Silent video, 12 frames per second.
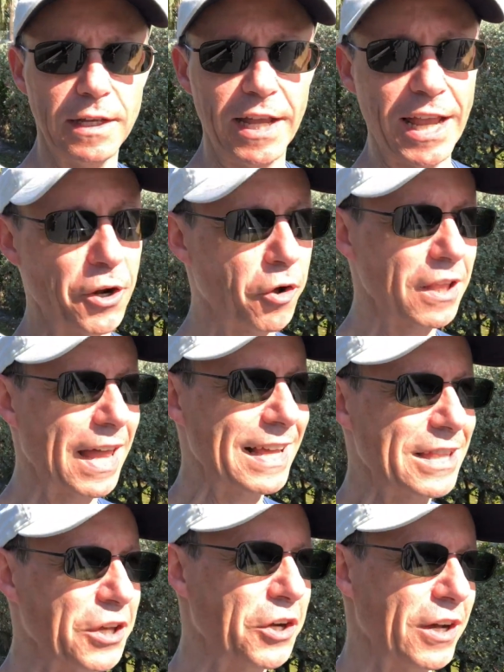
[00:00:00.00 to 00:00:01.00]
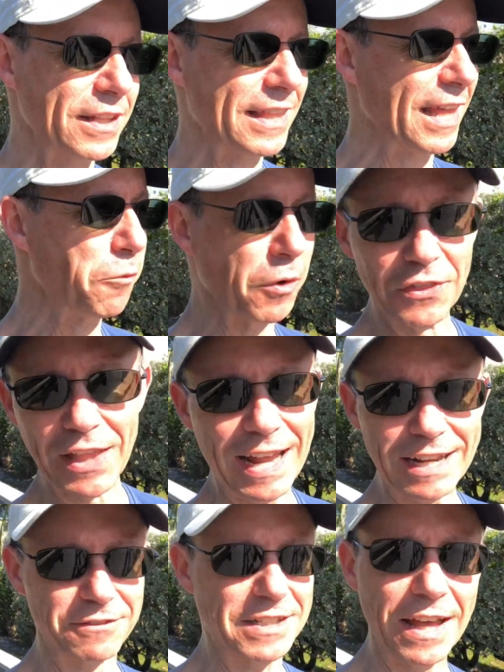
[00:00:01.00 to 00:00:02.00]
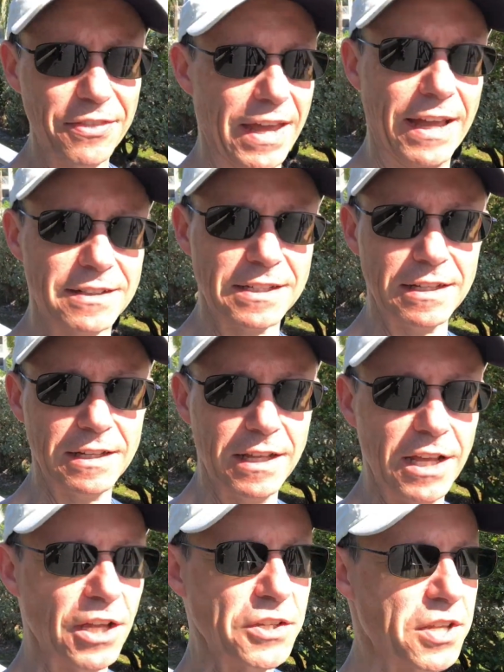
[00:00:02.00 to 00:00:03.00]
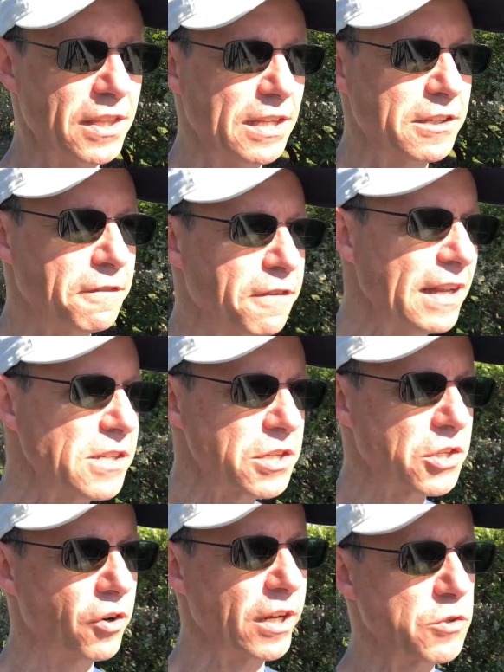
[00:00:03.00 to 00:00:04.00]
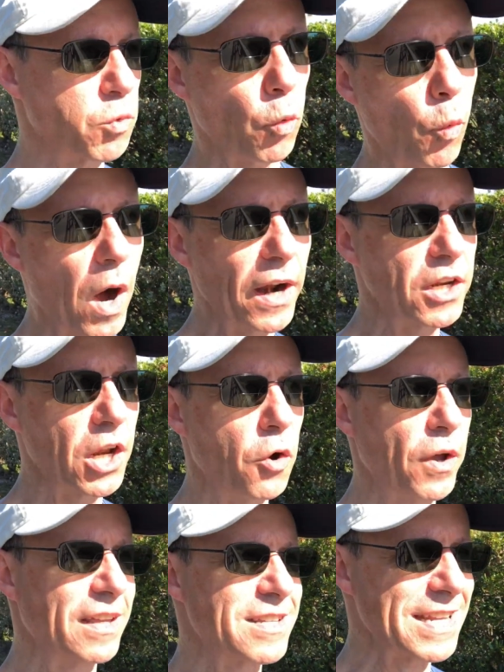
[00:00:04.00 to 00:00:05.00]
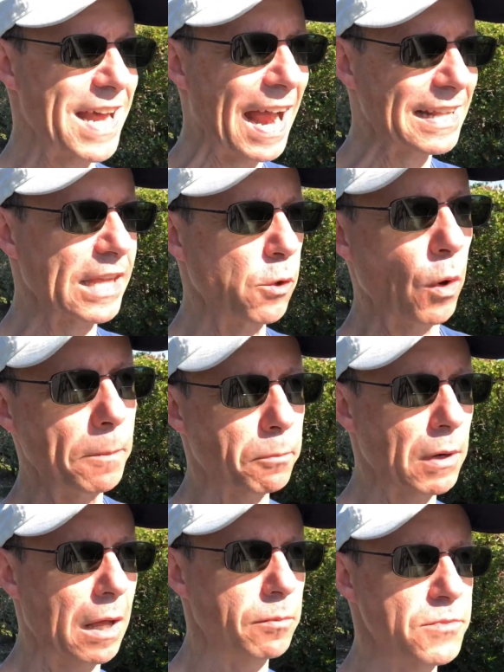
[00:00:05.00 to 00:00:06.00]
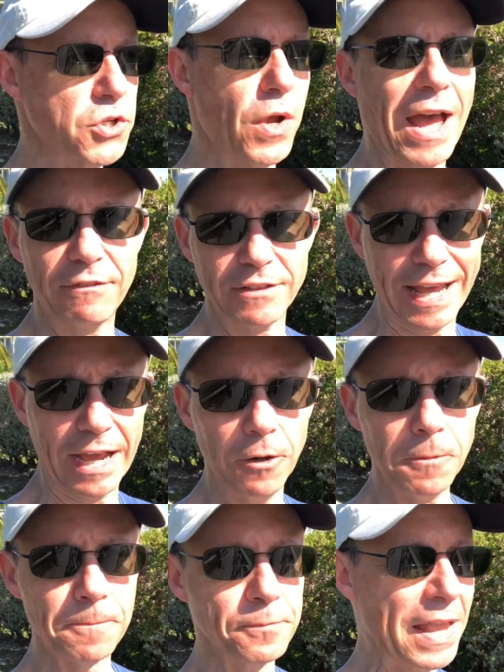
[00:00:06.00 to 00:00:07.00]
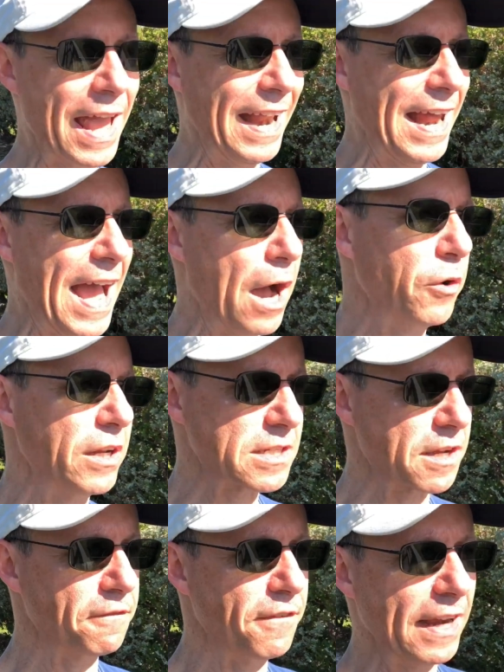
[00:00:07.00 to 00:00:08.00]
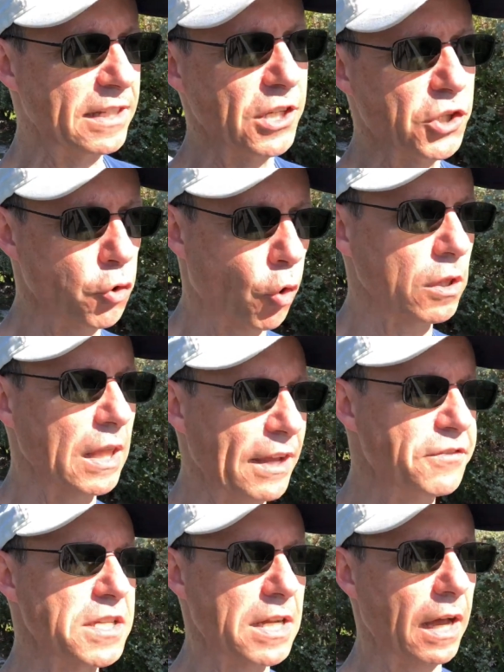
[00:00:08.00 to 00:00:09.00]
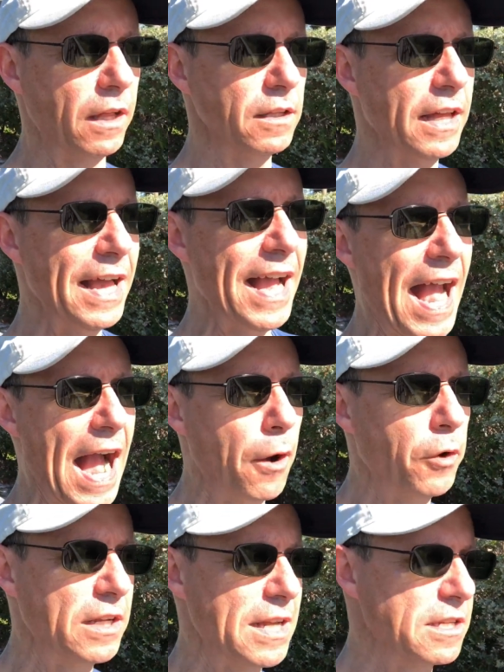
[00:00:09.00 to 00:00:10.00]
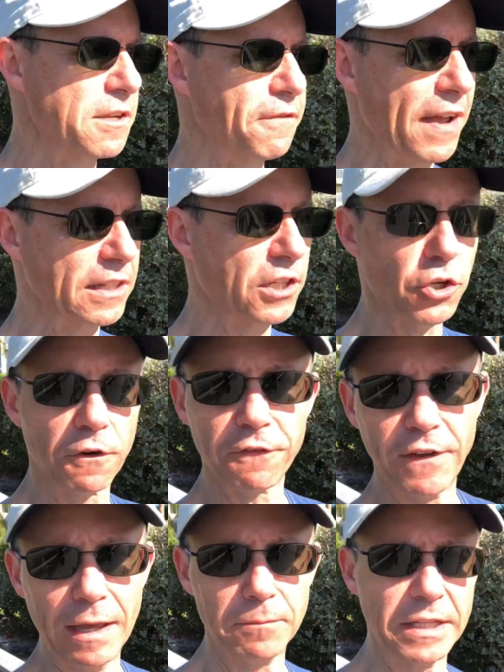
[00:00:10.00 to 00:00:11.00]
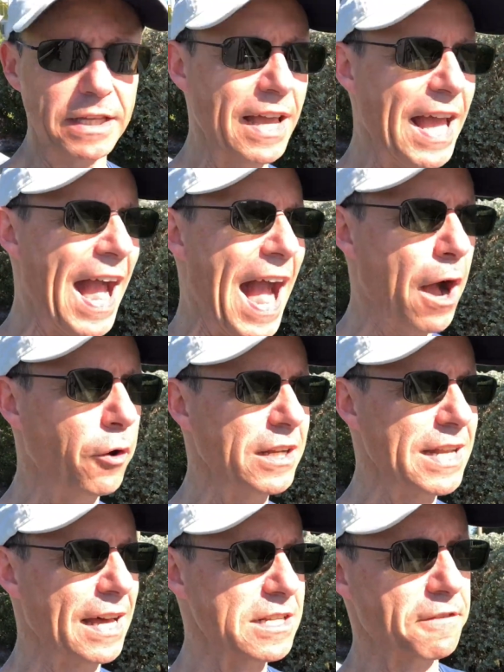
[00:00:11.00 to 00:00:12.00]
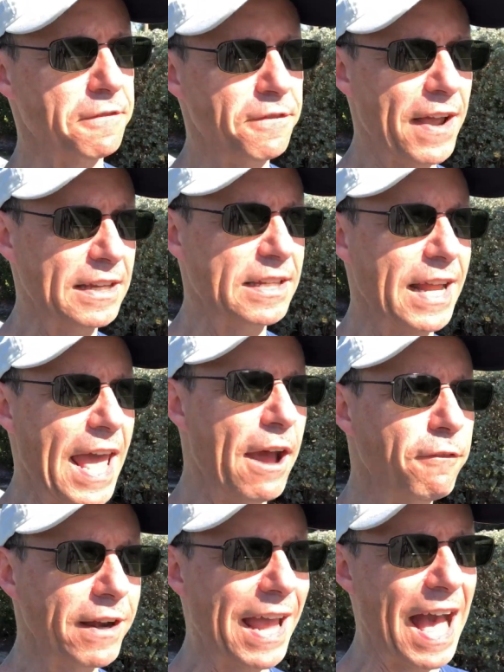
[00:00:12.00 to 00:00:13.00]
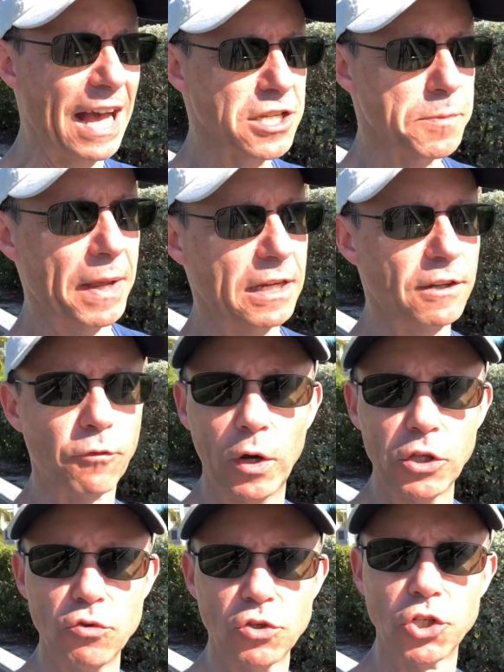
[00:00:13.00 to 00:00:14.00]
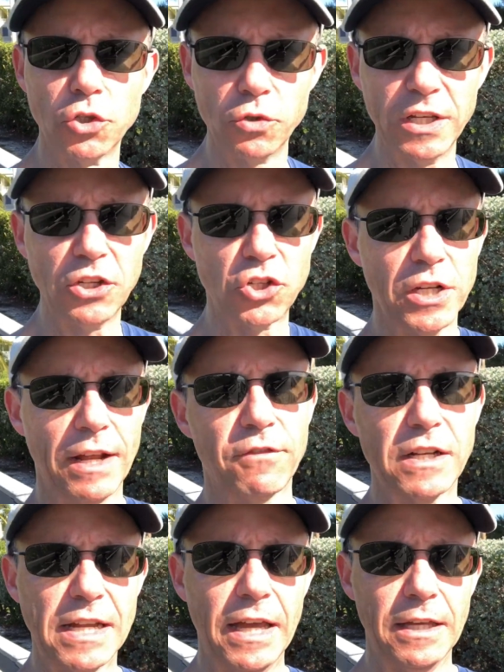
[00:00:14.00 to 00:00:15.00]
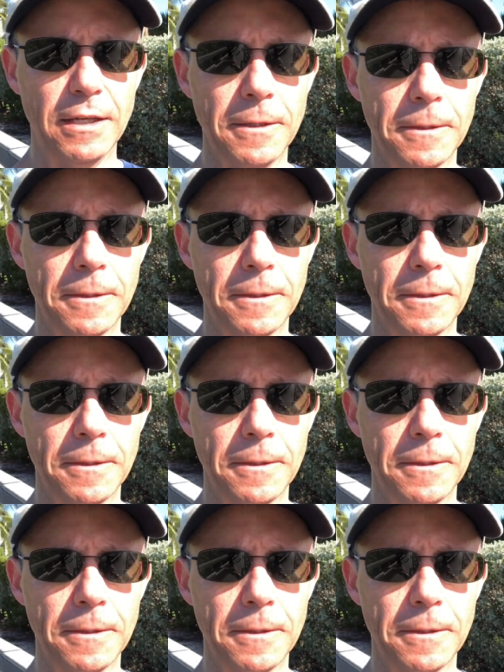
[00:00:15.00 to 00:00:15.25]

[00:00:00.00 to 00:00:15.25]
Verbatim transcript: In all likelihood, they will not have done that. So the defense attorneys will want to know exactly what problems you have now and how it has affected your lifestyle, how it has affected your family, how it has affected every aspect of what you do each and every day.